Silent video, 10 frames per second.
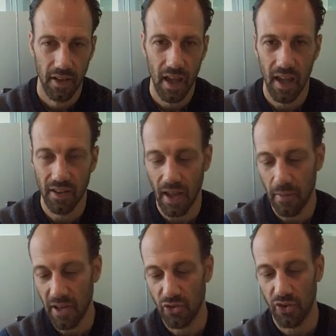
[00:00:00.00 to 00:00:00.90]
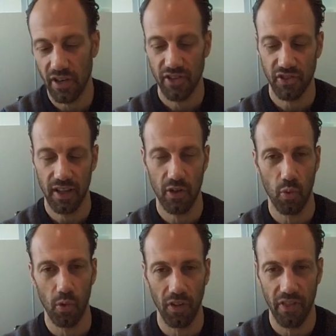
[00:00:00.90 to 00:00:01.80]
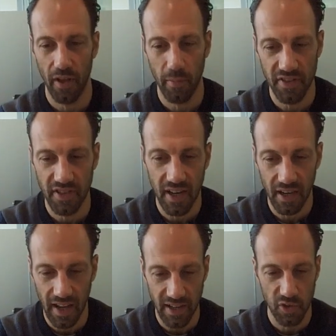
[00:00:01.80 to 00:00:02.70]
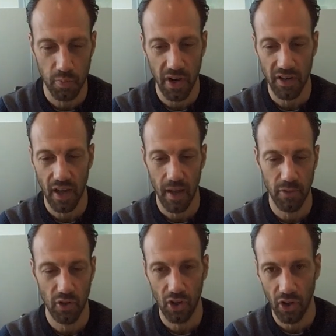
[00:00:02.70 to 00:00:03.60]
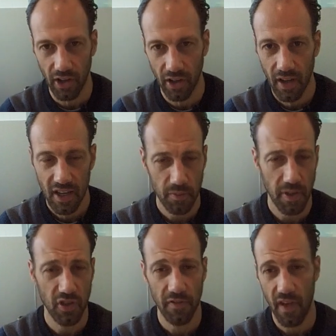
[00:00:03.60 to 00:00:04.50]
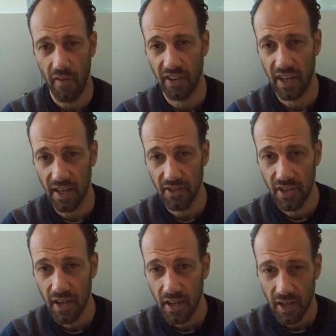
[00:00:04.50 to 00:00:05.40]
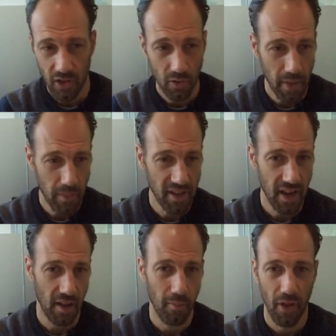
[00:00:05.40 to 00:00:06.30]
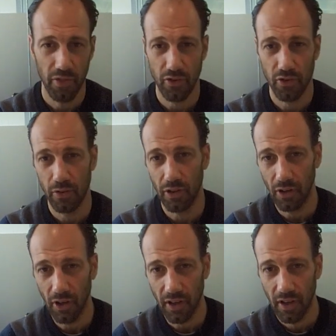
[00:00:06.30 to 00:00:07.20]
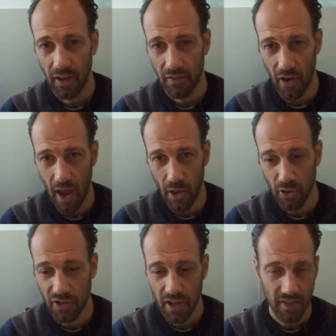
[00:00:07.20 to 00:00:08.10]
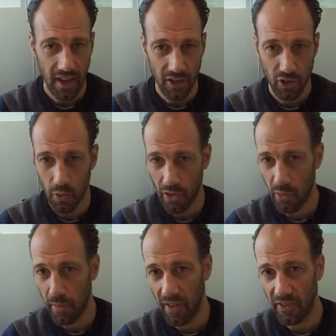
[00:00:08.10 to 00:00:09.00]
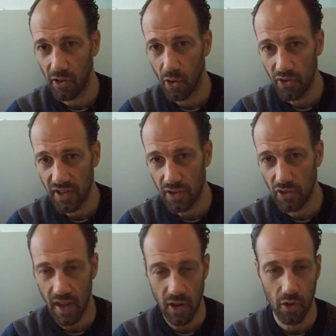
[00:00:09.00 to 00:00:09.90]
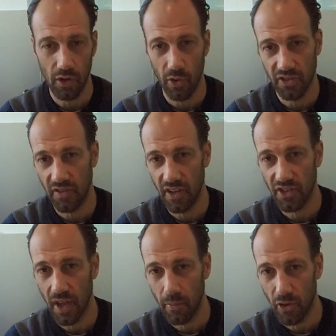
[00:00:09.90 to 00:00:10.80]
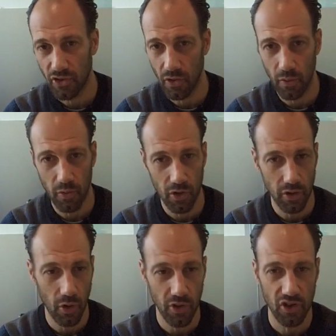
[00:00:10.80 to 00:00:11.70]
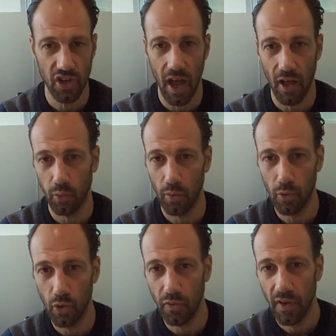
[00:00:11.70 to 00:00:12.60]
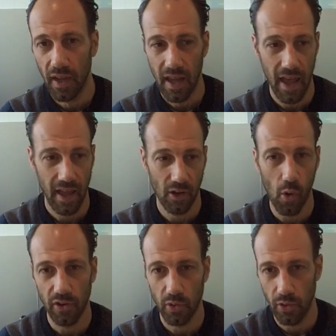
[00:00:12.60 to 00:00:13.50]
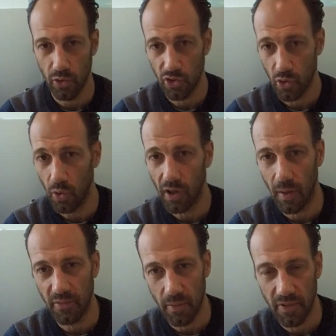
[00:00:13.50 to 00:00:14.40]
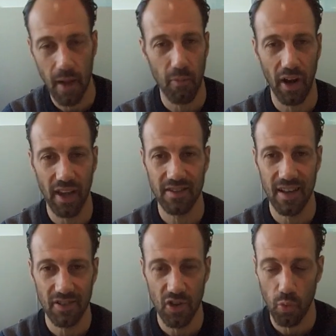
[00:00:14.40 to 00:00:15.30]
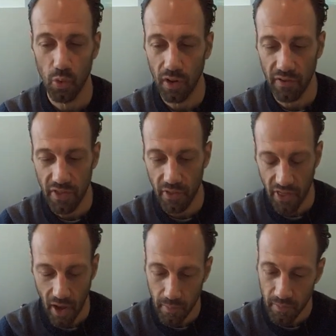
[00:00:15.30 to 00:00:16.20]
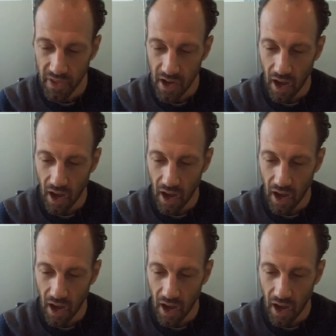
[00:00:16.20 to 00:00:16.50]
Yeah, I mean, traditionally the rule of thumb, isn't it, like springtime you look, especially if you have kids, you maybe take a month or two to look for a house, then a 2 or 3 month closing so that you close in the summer, so your child will move and go into a new school come September. I guess that's the rule of thumb.